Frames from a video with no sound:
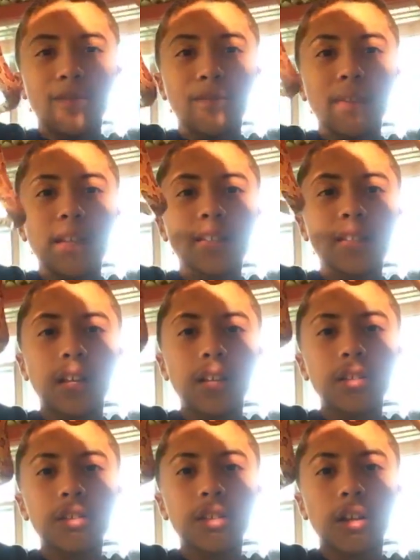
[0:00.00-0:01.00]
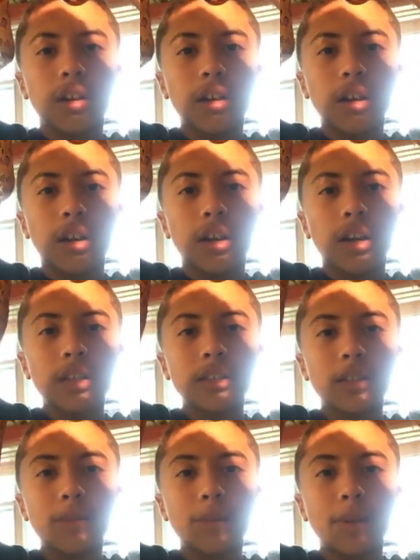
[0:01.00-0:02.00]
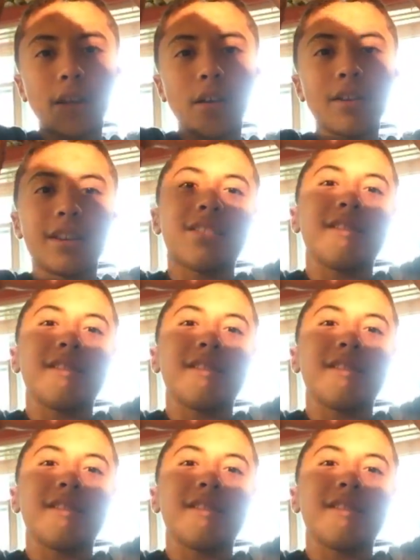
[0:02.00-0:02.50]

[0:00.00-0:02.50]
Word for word: Oh yeah, I already read that. Oh my gosh, she's going